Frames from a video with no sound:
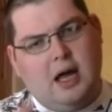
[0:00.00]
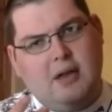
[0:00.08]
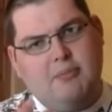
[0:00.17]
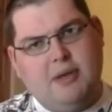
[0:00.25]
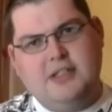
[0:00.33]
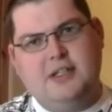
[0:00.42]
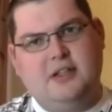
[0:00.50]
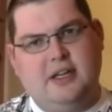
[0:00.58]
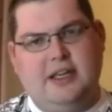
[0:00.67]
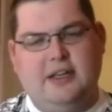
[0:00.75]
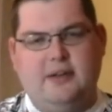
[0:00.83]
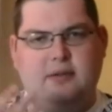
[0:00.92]
And
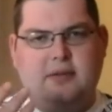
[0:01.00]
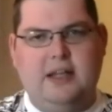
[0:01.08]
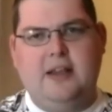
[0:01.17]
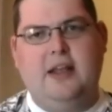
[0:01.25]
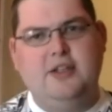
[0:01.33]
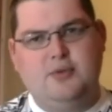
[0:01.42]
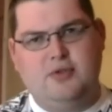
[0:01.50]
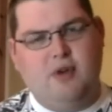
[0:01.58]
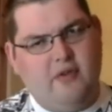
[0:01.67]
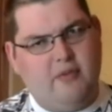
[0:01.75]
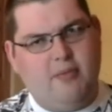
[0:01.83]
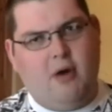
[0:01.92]
basically, Deadlands was a
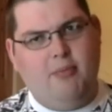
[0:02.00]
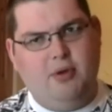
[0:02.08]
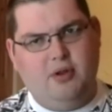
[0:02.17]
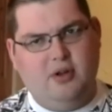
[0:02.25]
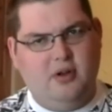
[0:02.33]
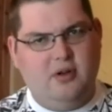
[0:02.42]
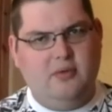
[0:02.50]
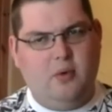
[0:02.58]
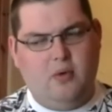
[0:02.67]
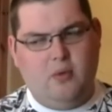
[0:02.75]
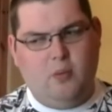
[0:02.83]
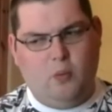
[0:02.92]
rather popular
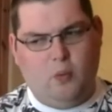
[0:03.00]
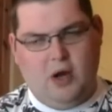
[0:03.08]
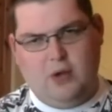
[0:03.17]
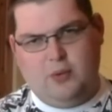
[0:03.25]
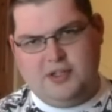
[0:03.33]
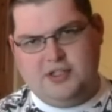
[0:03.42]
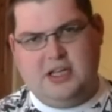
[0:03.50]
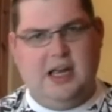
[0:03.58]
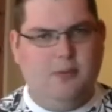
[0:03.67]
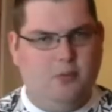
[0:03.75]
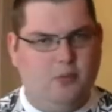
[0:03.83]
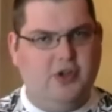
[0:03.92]
Wild West
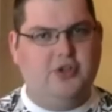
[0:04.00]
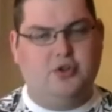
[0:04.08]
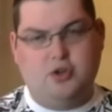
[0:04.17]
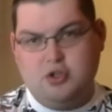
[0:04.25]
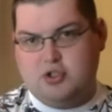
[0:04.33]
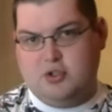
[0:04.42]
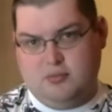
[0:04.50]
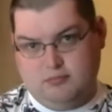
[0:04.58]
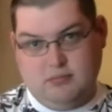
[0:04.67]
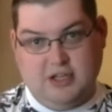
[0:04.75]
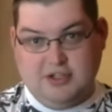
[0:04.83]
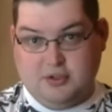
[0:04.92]
game, which, according to
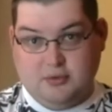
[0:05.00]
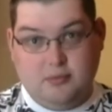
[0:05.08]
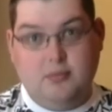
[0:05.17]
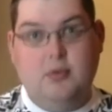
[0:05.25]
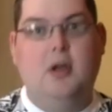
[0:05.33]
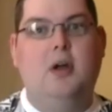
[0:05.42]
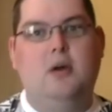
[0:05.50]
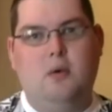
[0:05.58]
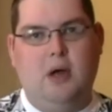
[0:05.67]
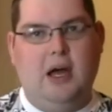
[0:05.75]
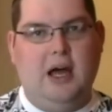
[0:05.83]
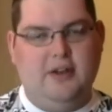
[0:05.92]
legend,
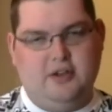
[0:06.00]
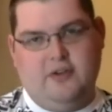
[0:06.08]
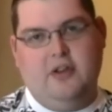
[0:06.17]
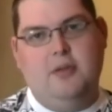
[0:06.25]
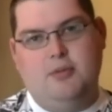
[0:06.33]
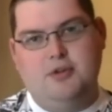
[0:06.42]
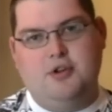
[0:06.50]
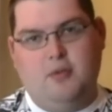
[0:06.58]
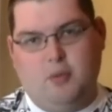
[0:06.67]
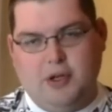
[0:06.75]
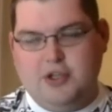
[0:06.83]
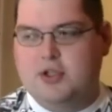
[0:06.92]
the developers
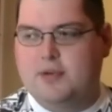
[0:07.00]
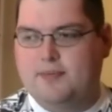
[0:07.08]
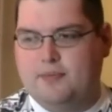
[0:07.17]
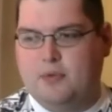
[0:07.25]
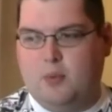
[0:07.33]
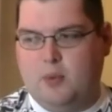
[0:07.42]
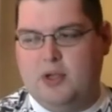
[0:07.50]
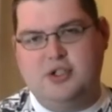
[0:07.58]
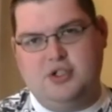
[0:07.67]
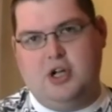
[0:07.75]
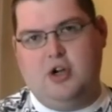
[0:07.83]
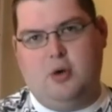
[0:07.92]
of which went
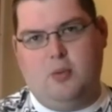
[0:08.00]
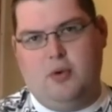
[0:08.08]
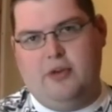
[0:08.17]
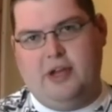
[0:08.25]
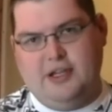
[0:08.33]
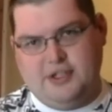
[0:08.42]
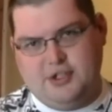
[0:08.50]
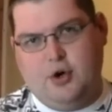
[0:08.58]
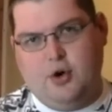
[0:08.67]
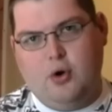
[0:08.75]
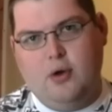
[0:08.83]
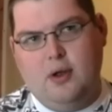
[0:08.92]
to Gen Con one day,
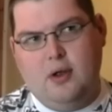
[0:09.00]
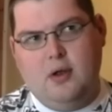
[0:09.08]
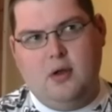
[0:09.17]
saw